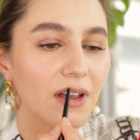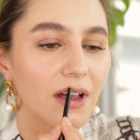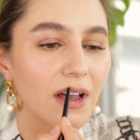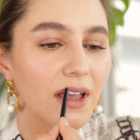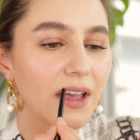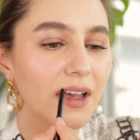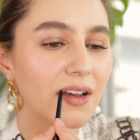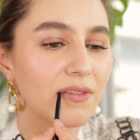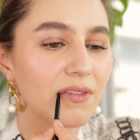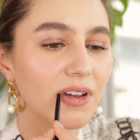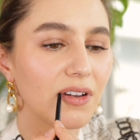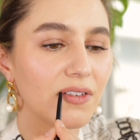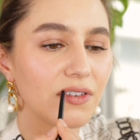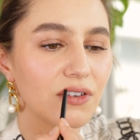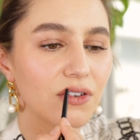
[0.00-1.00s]
I am
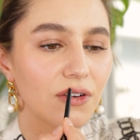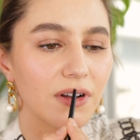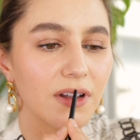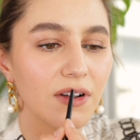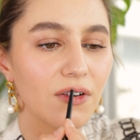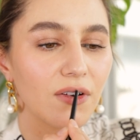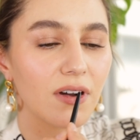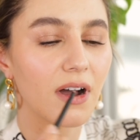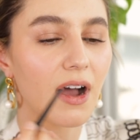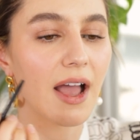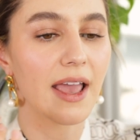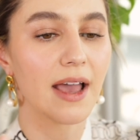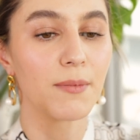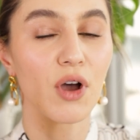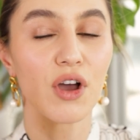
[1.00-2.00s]
overdrawing, I
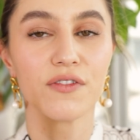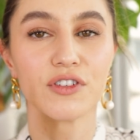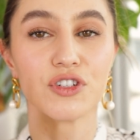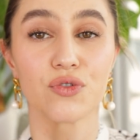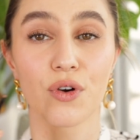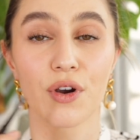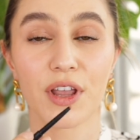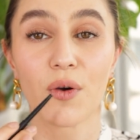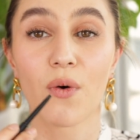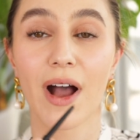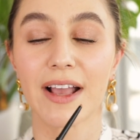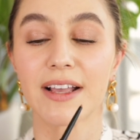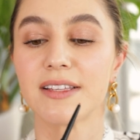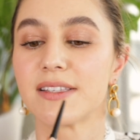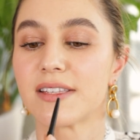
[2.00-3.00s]
am overdrawing
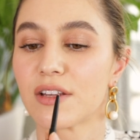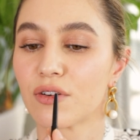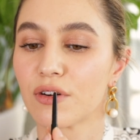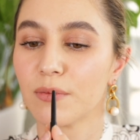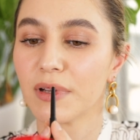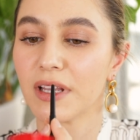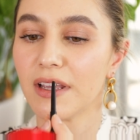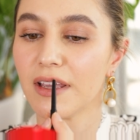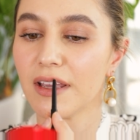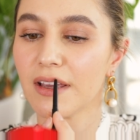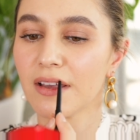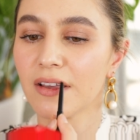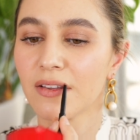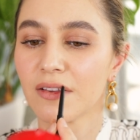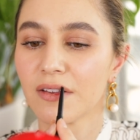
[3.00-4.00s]
quite considerably
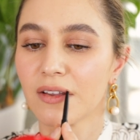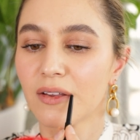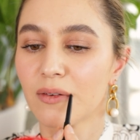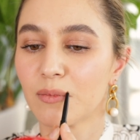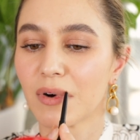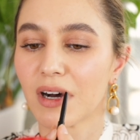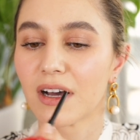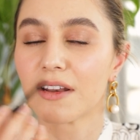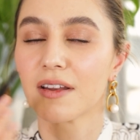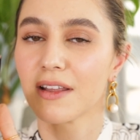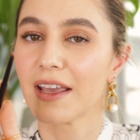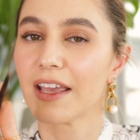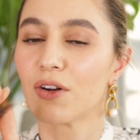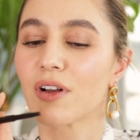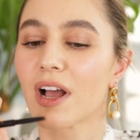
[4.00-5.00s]
here, but
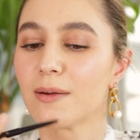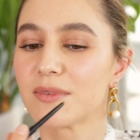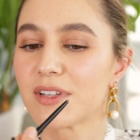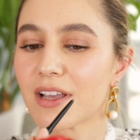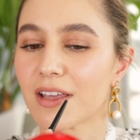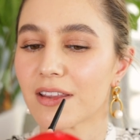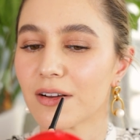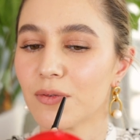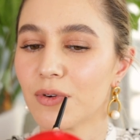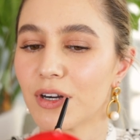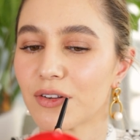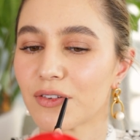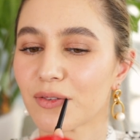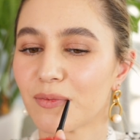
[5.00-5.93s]
it'll come together, watch.